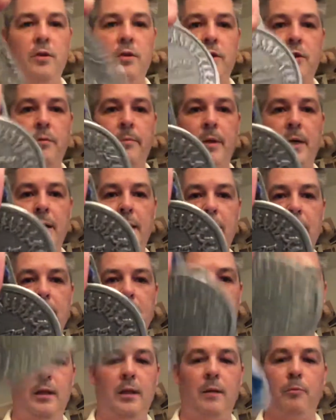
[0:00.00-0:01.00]
the year my
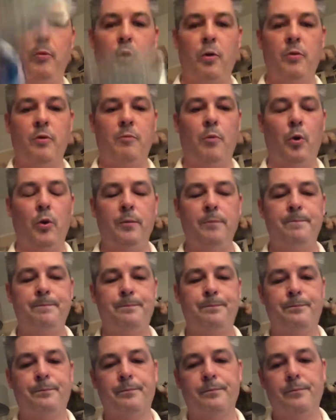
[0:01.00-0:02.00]
little boy was born.
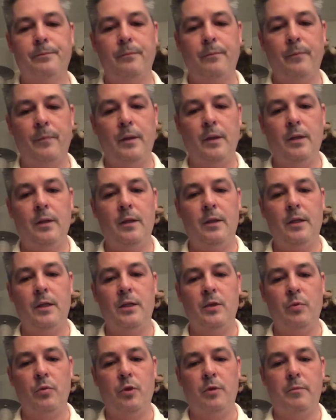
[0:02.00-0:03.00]
This
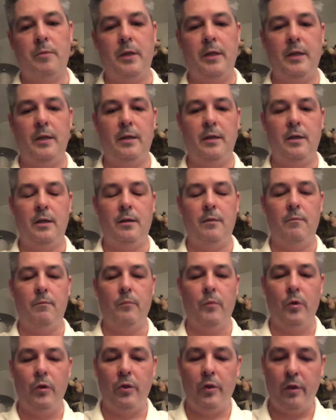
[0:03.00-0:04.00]
would have been a
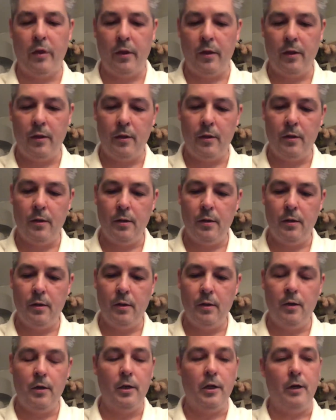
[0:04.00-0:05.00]
month
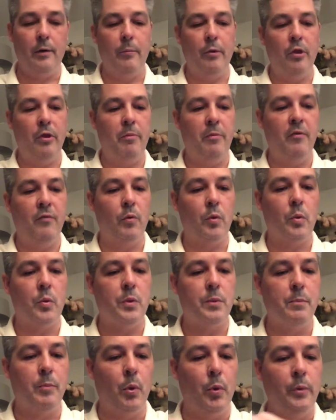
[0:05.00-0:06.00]
before he was
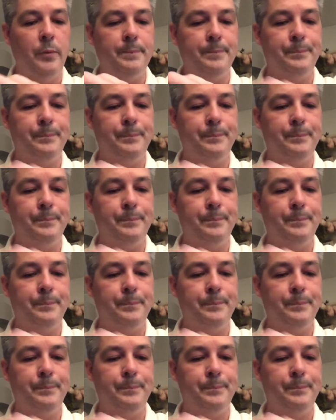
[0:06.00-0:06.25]
born.